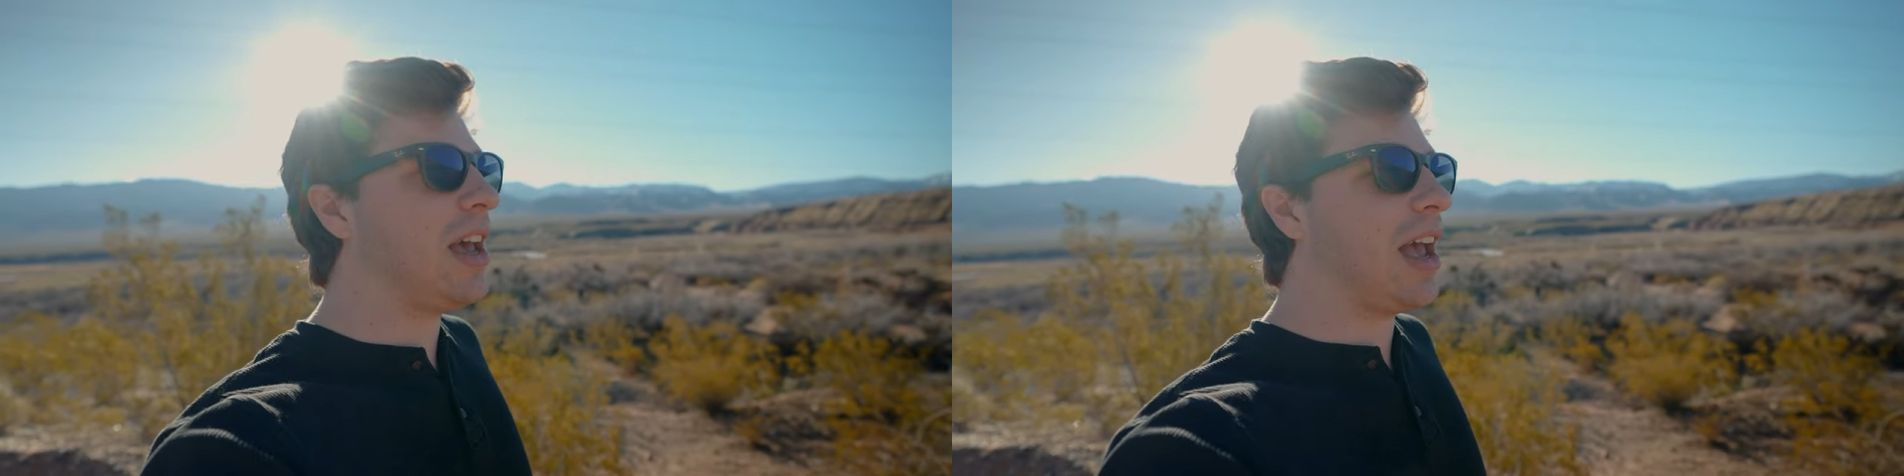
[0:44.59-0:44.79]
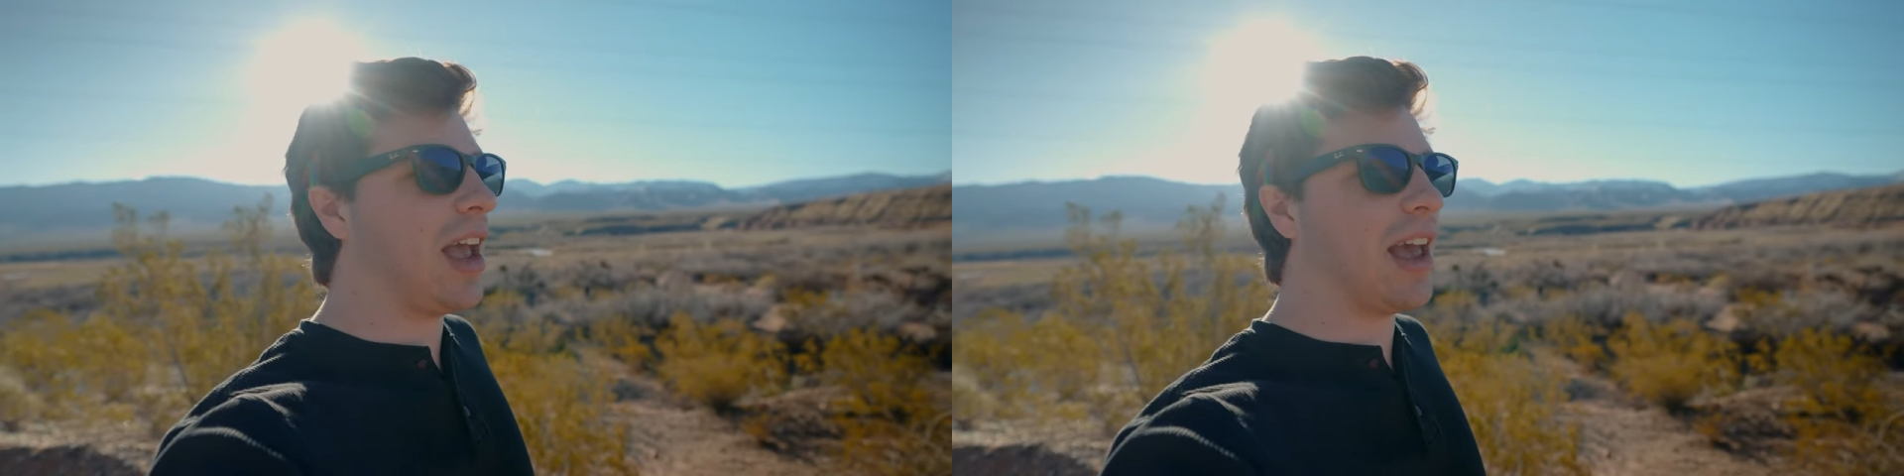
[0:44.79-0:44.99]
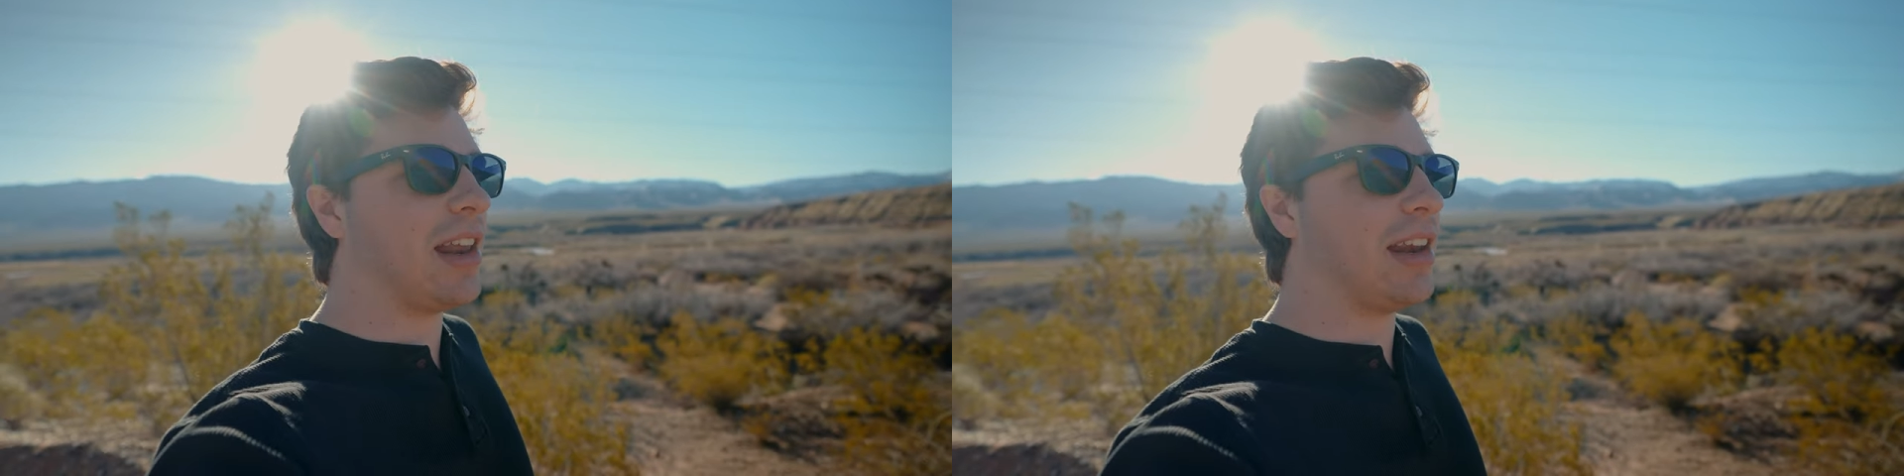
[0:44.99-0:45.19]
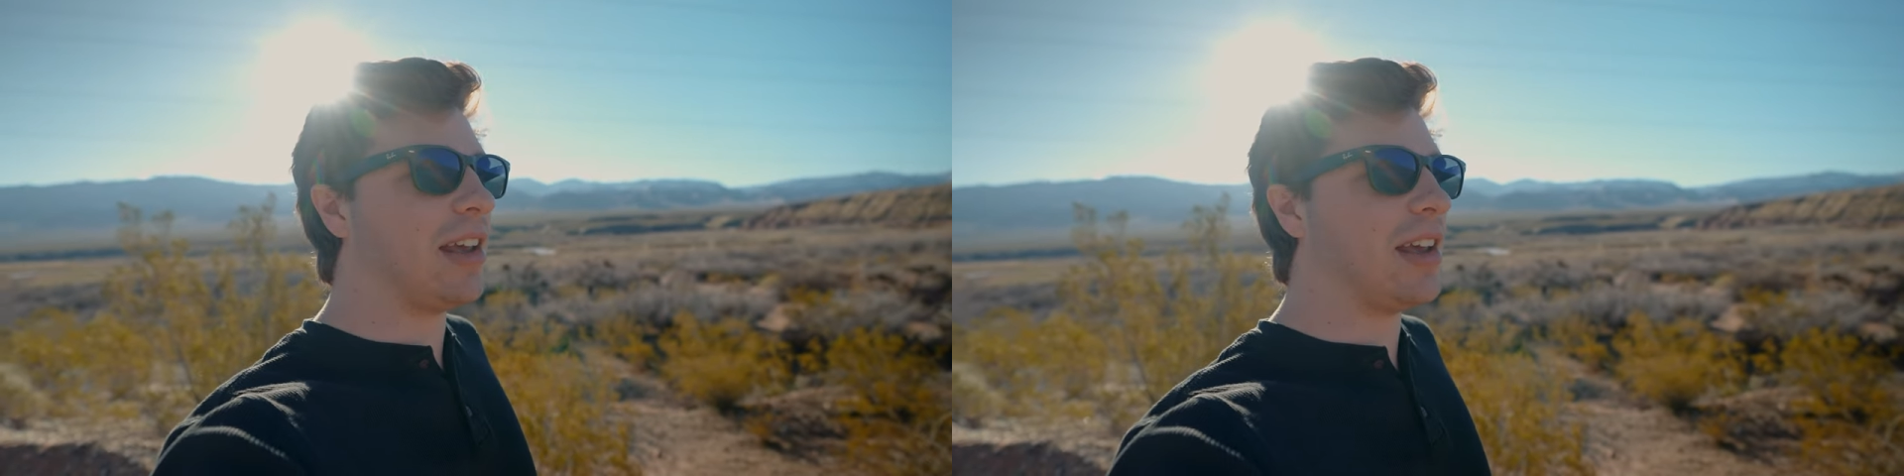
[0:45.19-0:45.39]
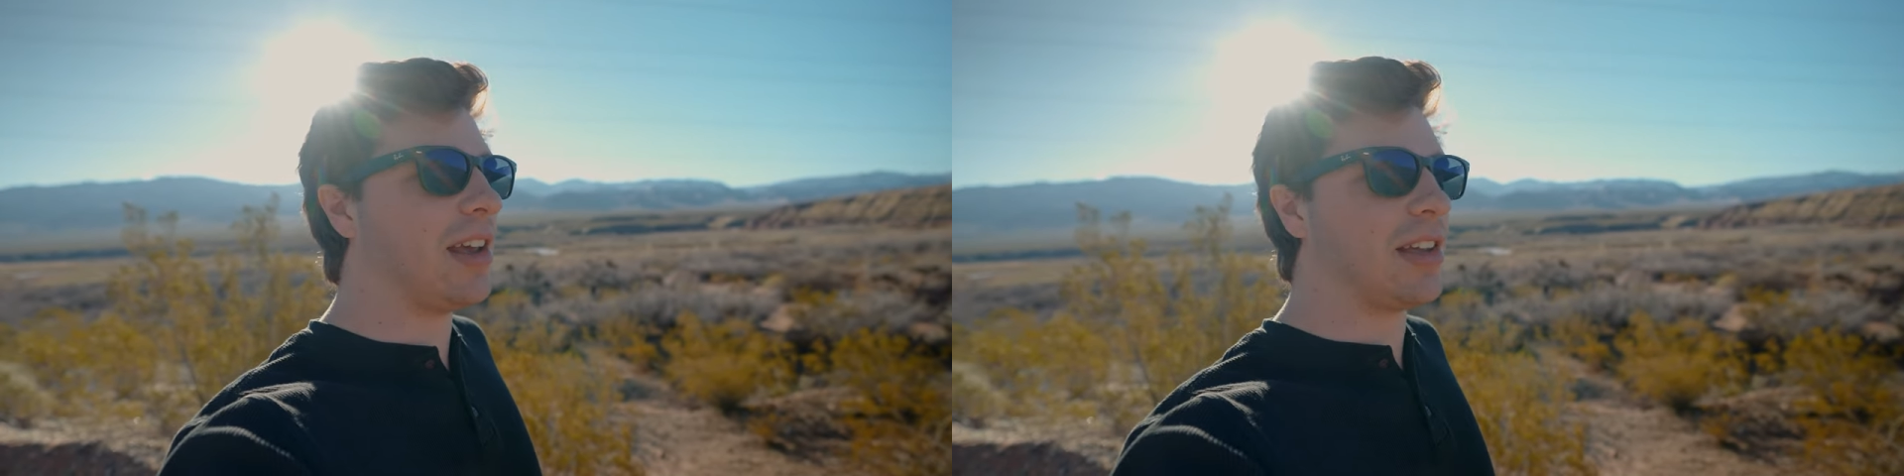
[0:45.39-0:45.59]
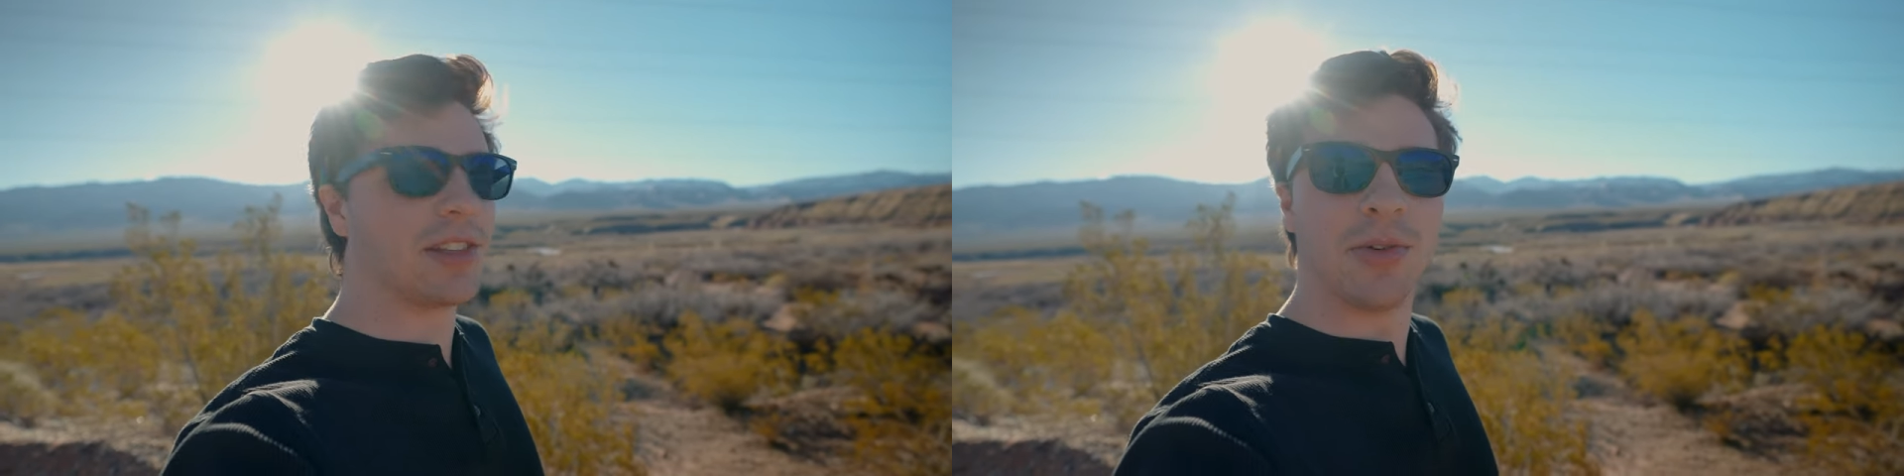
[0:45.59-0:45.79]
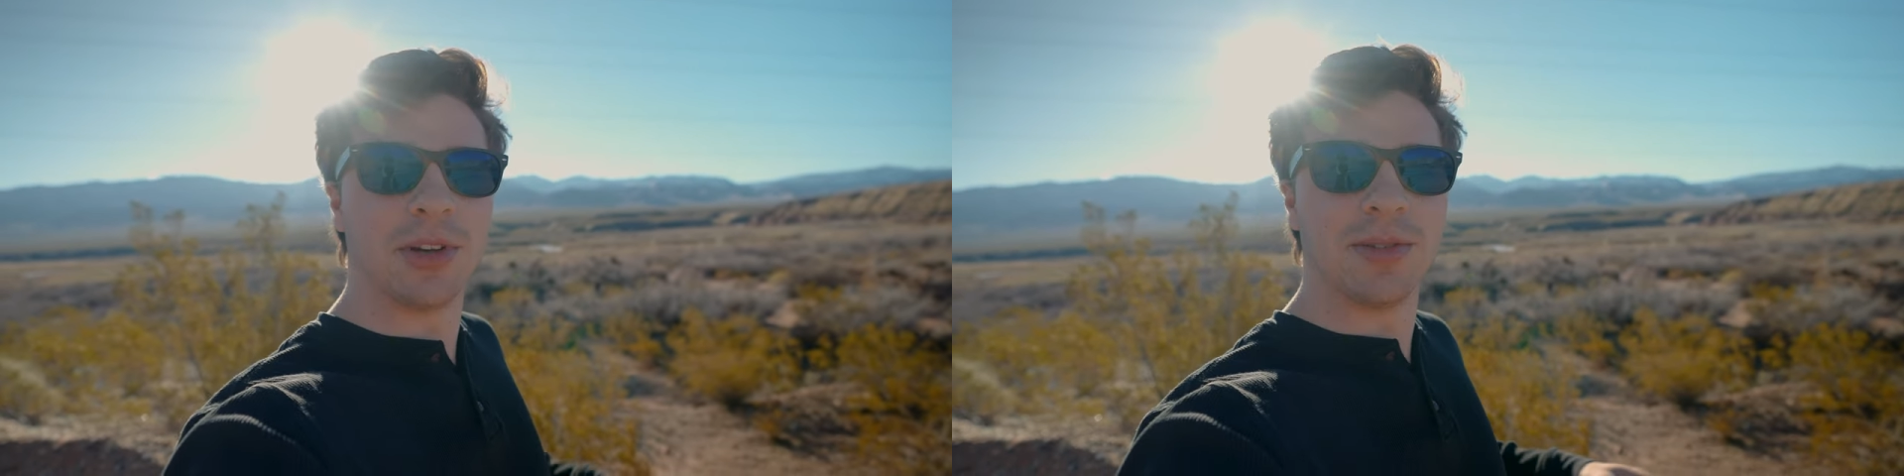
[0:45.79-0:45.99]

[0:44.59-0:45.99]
and it's going